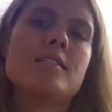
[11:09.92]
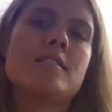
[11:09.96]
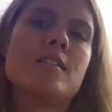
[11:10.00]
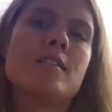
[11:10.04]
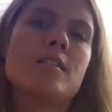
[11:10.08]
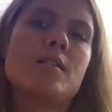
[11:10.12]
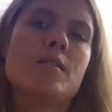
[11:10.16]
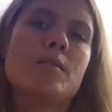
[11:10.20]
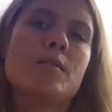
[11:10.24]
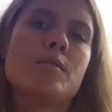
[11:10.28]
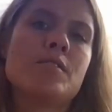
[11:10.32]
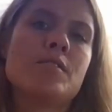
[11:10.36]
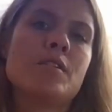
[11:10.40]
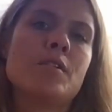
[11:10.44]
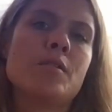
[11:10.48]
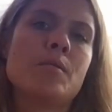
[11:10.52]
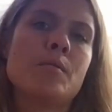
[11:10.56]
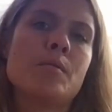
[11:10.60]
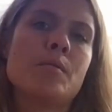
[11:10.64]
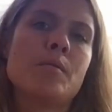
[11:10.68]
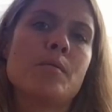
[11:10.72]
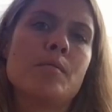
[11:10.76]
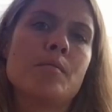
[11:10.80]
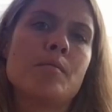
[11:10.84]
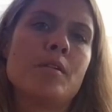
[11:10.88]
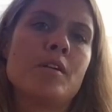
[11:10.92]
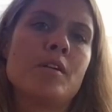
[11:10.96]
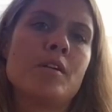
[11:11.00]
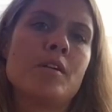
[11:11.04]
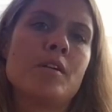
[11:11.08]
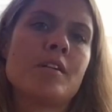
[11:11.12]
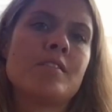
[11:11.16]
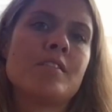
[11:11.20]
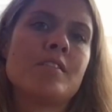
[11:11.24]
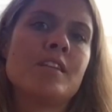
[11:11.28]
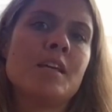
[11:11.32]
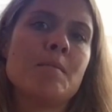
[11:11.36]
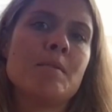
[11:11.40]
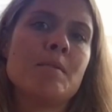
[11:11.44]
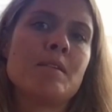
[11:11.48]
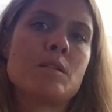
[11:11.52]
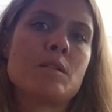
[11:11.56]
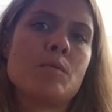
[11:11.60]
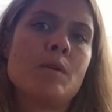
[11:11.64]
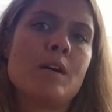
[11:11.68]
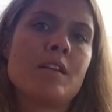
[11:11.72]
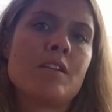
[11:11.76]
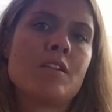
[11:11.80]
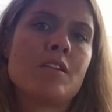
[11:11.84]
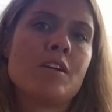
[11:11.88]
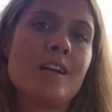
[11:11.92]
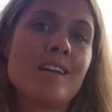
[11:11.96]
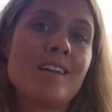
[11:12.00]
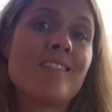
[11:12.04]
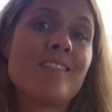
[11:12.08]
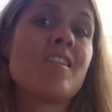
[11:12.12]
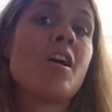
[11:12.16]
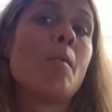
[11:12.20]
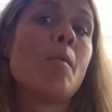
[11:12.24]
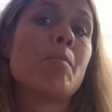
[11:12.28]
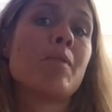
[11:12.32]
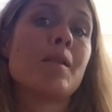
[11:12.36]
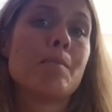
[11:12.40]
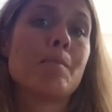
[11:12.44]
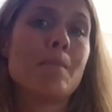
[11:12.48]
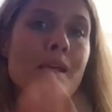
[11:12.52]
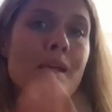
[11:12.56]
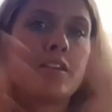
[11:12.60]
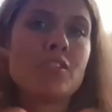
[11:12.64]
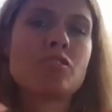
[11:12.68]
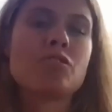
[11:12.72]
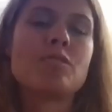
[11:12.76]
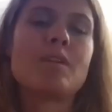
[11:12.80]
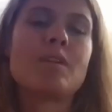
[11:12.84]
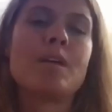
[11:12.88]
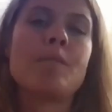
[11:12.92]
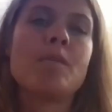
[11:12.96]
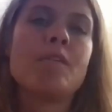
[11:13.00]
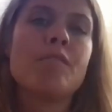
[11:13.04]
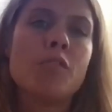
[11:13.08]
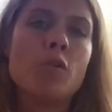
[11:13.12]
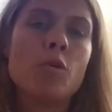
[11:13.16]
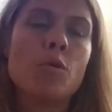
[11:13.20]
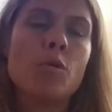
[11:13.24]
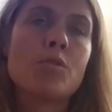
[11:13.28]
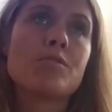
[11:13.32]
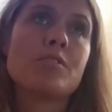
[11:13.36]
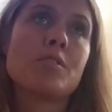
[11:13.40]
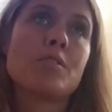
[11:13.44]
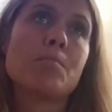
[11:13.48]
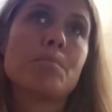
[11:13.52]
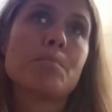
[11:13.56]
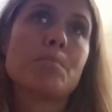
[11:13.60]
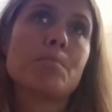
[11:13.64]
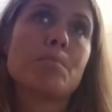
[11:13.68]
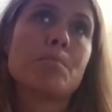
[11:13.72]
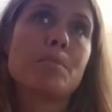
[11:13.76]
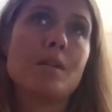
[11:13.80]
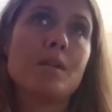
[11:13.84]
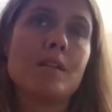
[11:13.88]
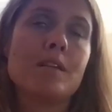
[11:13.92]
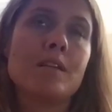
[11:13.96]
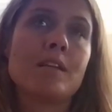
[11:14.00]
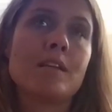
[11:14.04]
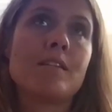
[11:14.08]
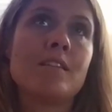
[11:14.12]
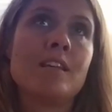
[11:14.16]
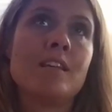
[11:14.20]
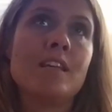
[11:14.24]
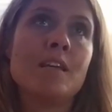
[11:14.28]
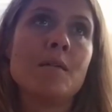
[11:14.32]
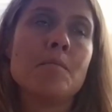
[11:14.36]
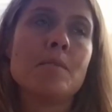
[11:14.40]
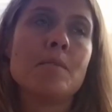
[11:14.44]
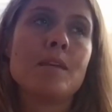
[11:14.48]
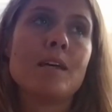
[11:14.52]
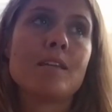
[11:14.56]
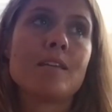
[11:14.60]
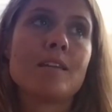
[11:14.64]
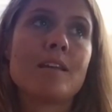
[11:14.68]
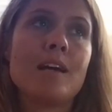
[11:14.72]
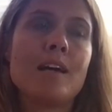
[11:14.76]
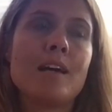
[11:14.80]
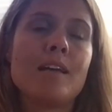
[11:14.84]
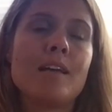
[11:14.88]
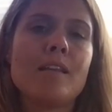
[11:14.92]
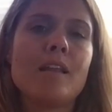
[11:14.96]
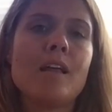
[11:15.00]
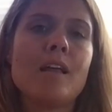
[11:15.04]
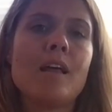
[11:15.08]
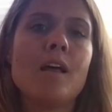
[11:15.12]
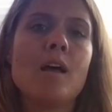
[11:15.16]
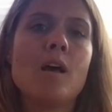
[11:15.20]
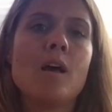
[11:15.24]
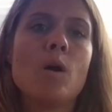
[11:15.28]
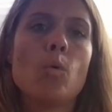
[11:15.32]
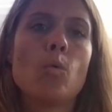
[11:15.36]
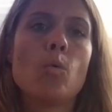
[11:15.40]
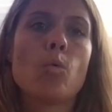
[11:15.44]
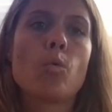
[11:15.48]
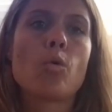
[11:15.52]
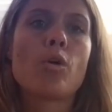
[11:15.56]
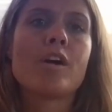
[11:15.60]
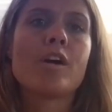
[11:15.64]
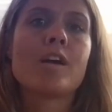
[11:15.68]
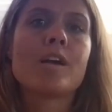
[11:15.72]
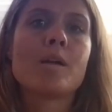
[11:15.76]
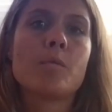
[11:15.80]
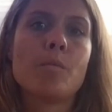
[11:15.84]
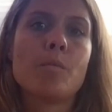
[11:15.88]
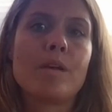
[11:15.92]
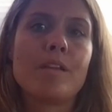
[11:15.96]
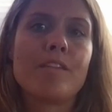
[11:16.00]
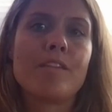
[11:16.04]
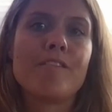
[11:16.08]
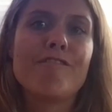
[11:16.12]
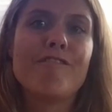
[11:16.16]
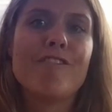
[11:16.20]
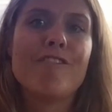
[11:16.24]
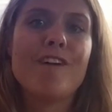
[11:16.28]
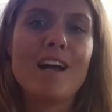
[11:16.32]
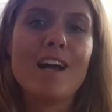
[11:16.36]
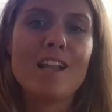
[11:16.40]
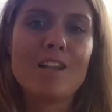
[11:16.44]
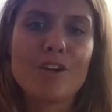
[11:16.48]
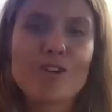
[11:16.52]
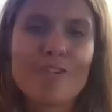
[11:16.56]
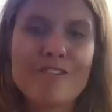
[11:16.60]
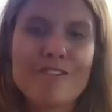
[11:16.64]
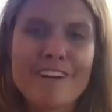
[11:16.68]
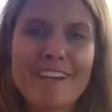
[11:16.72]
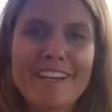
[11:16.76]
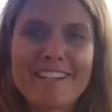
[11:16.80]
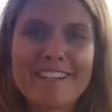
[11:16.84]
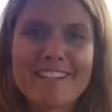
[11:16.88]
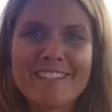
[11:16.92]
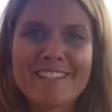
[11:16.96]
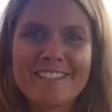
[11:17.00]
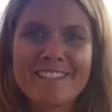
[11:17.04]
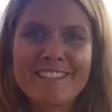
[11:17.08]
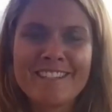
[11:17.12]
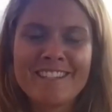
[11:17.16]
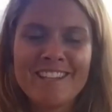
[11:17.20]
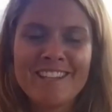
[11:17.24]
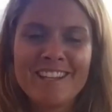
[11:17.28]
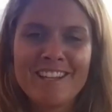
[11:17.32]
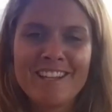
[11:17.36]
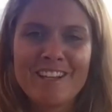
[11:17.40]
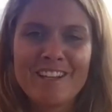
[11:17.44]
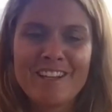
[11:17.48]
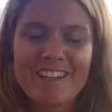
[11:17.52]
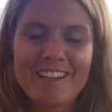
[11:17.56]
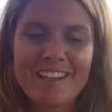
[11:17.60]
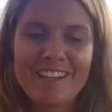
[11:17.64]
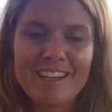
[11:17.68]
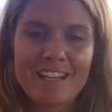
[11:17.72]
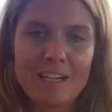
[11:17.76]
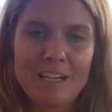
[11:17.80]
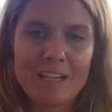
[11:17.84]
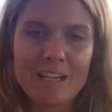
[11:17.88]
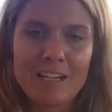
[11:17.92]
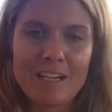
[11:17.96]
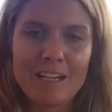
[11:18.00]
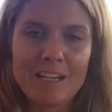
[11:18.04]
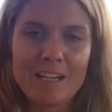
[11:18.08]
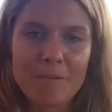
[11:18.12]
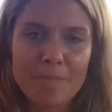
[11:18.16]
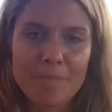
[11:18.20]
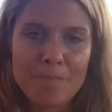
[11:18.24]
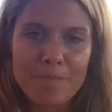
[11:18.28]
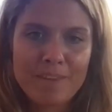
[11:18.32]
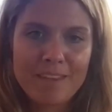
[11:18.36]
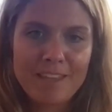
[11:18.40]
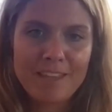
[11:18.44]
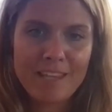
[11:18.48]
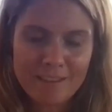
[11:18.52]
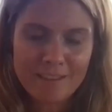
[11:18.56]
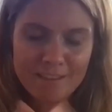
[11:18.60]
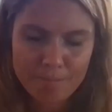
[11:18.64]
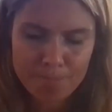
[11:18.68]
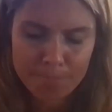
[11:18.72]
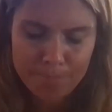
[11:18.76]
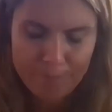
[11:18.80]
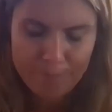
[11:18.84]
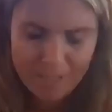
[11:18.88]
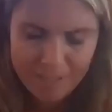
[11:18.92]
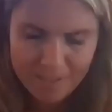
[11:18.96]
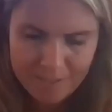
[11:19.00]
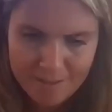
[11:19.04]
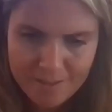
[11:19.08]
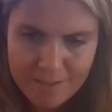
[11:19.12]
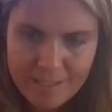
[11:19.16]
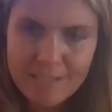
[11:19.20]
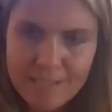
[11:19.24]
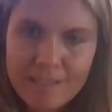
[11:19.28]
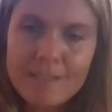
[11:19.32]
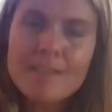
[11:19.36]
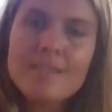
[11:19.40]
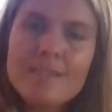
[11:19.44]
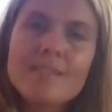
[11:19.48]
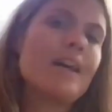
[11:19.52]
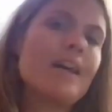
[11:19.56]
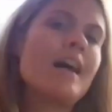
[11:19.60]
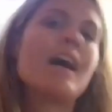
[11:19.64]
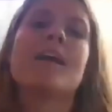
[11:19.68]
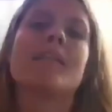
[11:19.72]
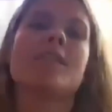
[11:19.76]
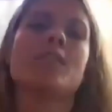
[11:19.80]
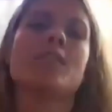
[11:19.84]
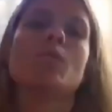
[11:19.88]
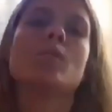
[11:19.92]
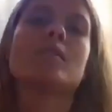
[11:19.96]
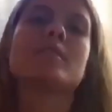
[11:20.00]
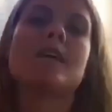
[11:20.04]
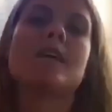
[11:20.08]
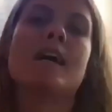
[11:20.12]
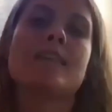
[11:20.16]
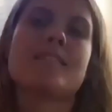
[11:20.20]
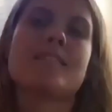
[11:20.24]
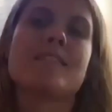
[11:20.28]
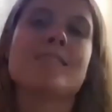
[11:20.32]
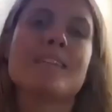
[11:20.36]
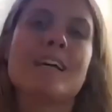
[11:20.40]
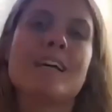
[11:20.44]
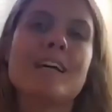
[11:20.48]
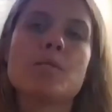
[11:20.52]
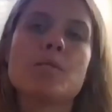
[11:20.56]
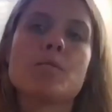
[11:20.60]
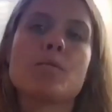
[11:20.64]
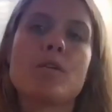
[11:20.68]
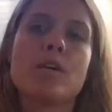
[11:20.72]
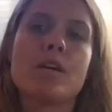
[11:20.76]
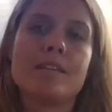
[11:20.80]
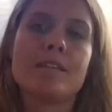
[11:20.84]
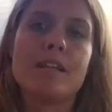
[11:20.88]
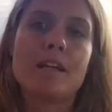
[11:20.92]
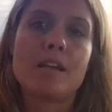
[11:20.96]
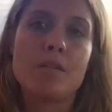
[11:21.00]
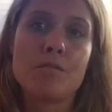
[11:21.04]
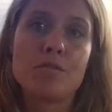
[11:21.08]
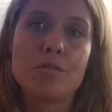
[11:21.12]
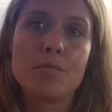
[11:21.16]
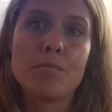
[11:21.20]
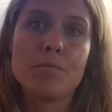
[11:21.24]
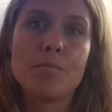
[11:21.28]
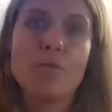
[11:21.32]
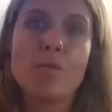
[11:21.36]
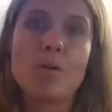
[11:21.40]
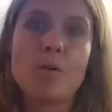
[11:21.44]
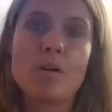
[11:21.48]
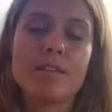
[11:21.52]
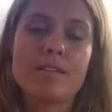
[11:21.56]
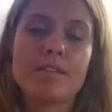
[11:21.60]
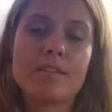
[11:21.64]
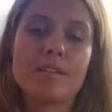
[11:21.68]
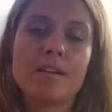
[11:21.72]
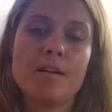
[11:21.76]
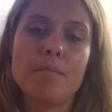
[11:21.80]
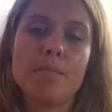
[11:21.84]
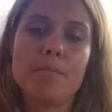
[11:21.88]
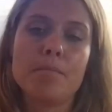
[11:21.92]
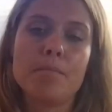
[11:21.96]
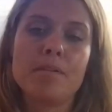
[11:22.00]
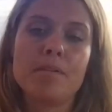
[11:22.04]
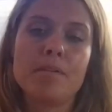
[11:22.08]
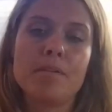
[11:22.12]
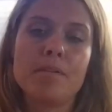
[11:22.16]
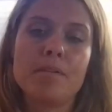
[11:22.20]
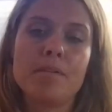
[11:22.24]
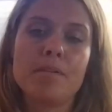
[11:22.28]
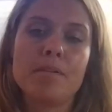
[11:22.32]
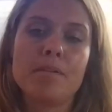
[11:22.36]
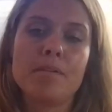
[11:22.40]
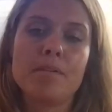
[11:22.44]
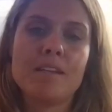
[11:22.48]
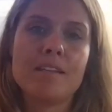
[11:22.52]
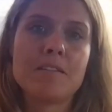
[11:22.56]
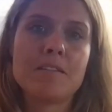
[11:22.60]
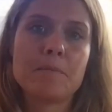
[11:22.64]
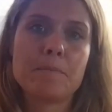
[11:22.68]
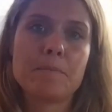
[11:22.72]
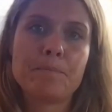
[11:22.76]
So our team is quite complementary, and we focus on building a team that can work with value creation, get the best deals, and also has a network that can support these companies.